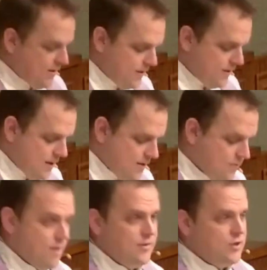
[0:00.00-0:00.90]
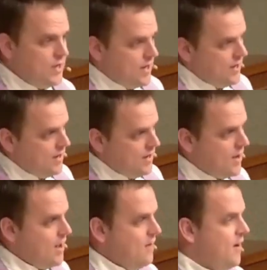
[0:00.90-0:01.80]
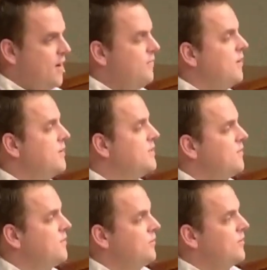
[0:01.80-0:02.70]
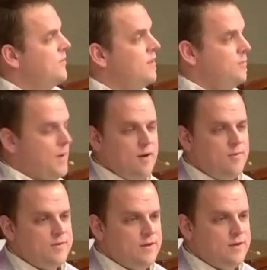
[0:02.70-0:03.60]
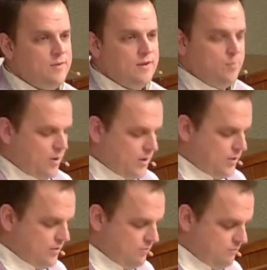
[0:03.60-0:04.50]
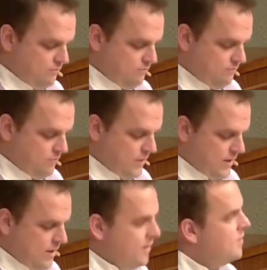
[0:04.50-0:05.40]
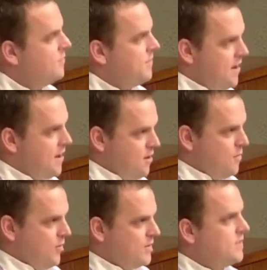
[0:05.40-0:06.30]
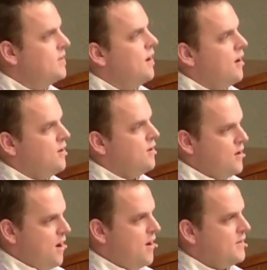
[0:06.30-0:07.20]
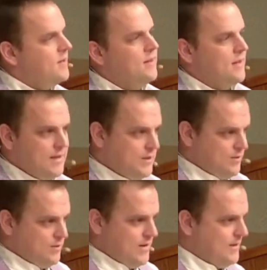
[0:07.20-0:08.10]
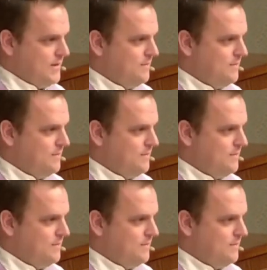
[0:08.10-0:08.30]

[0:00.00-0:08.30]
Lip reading: that Reverend Shanna and I have offered in several of the other parables that we have preached. Parables are not histories.